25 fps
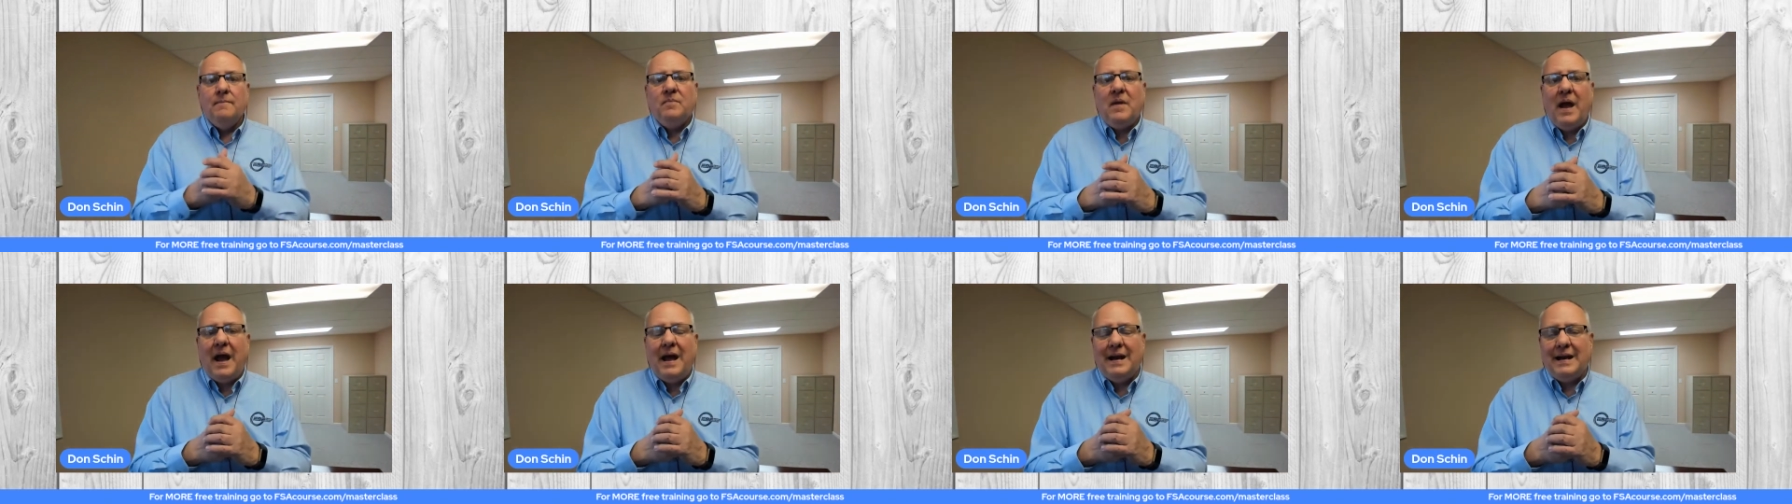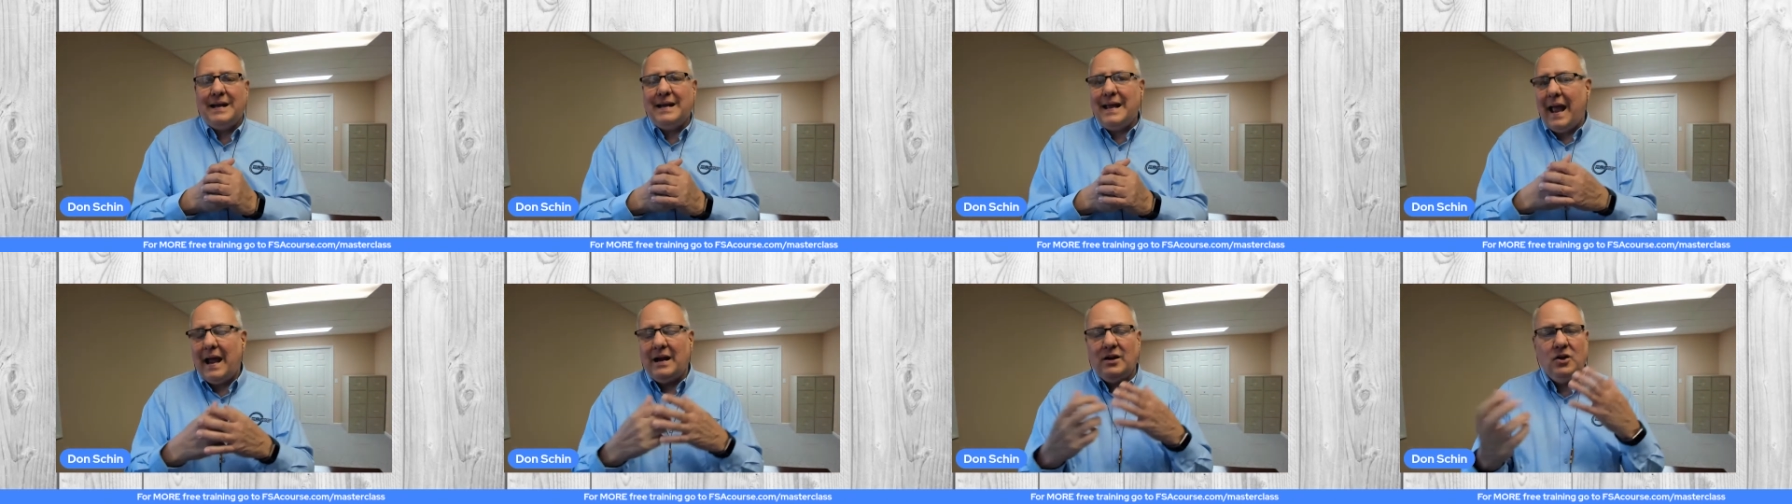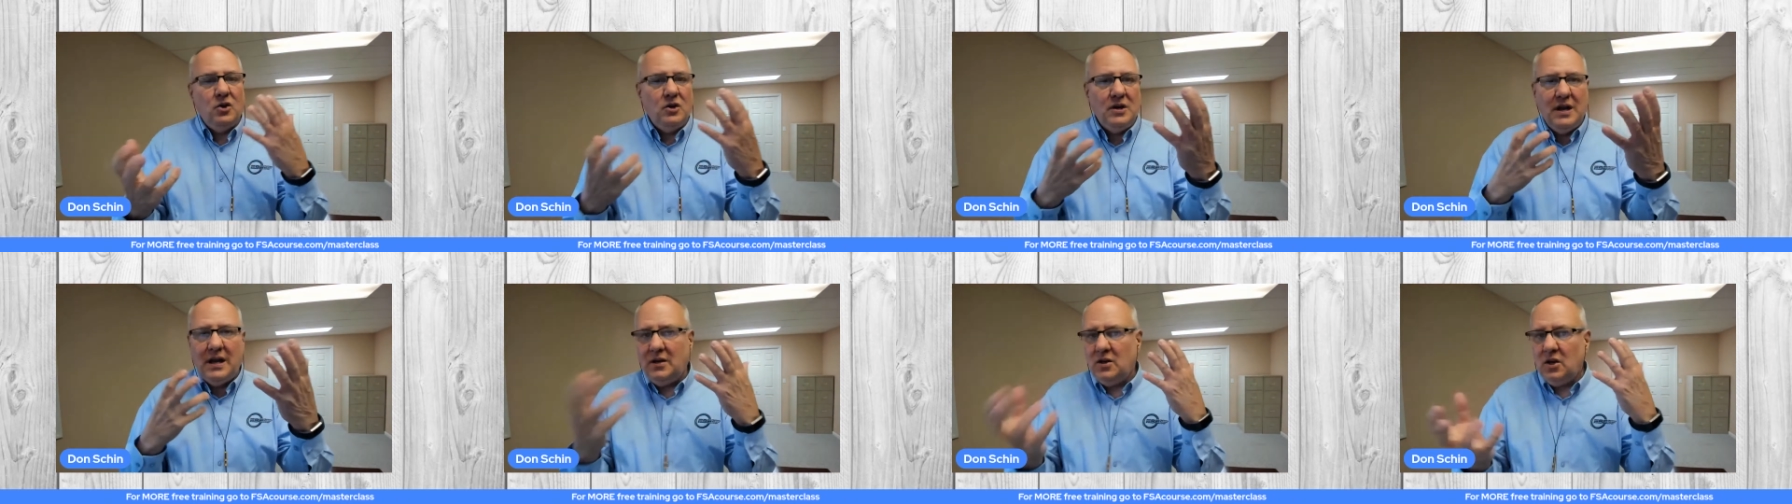And again,
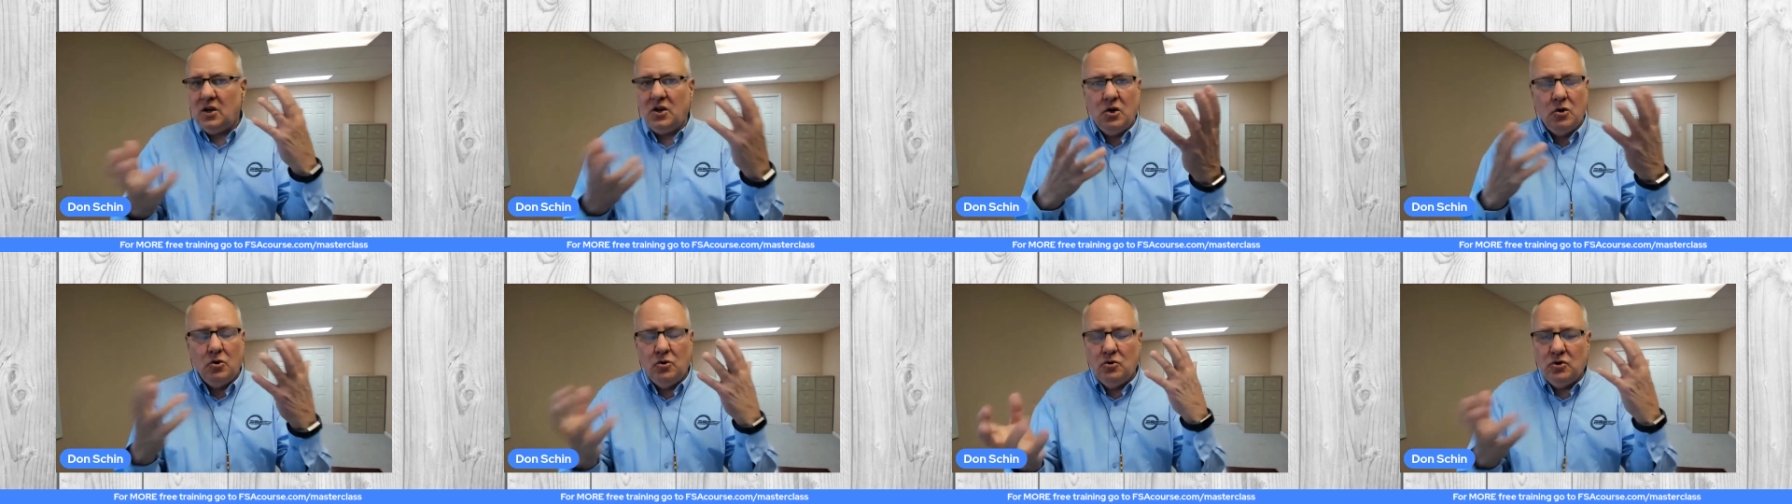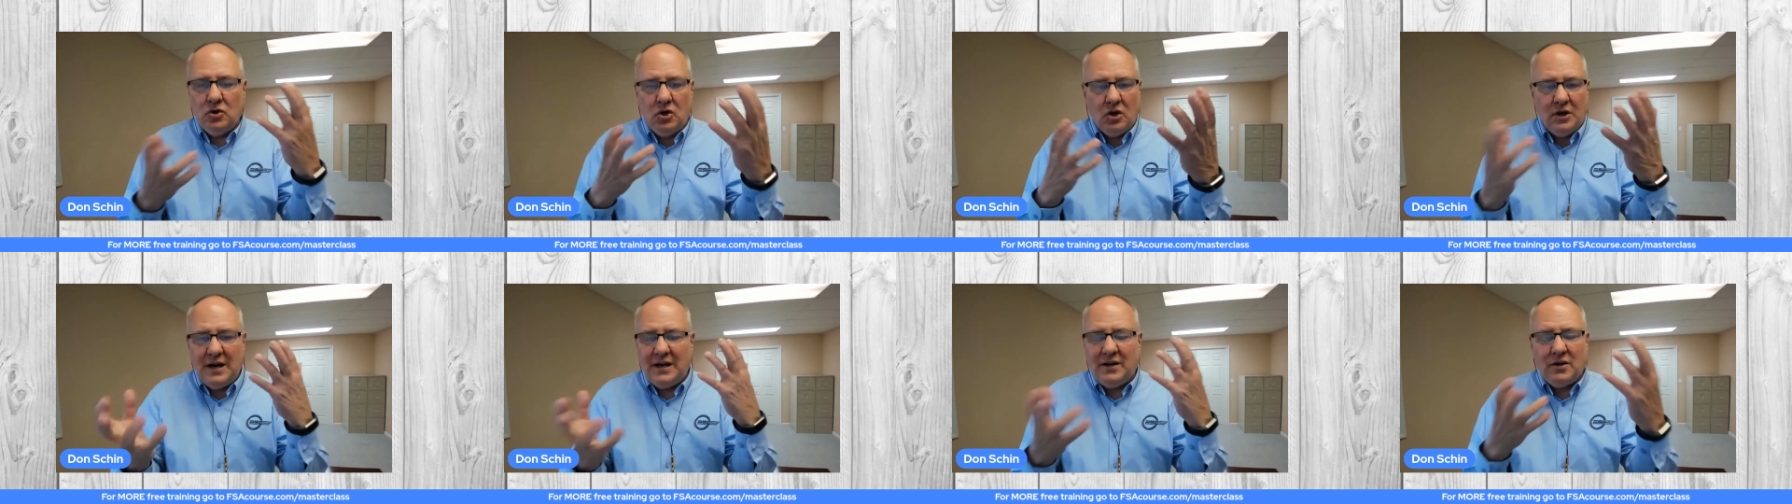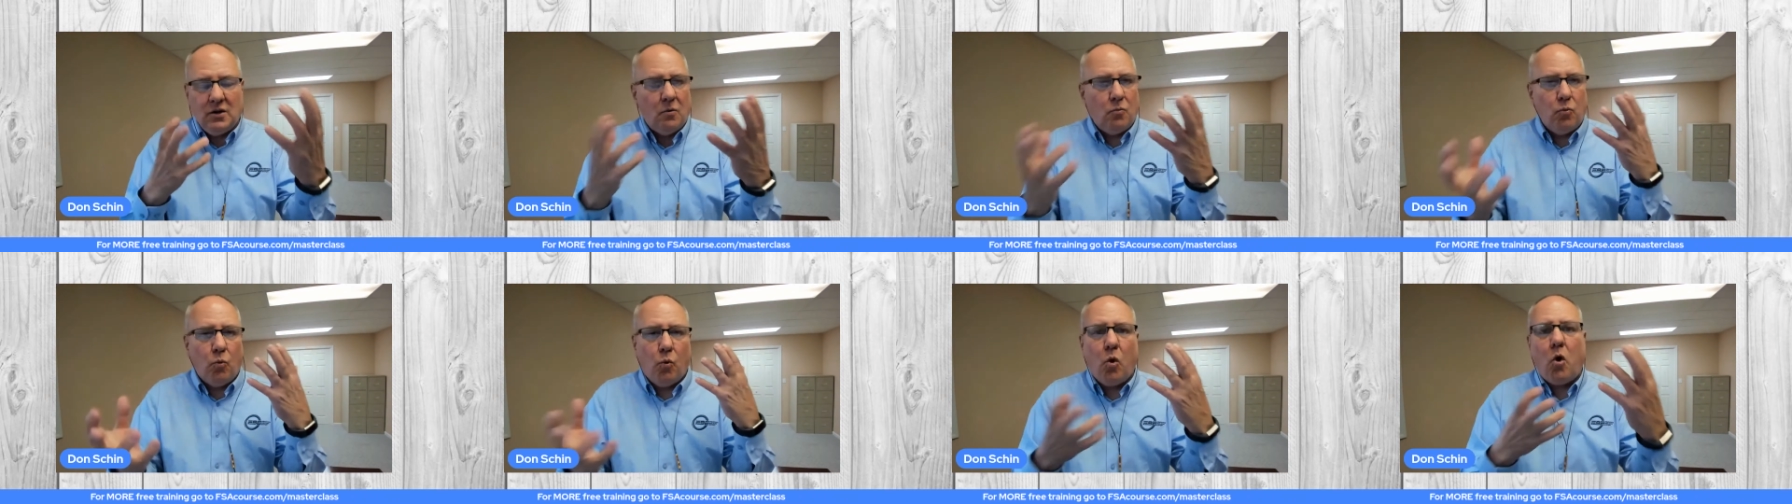you need
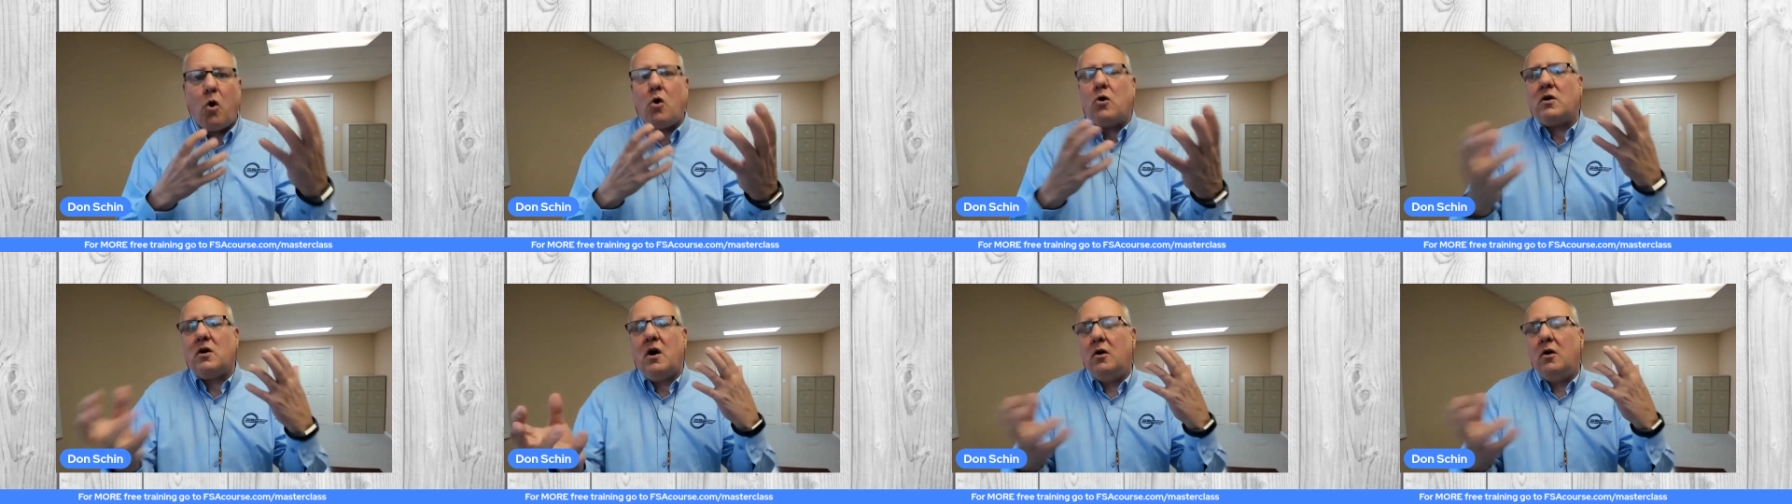to work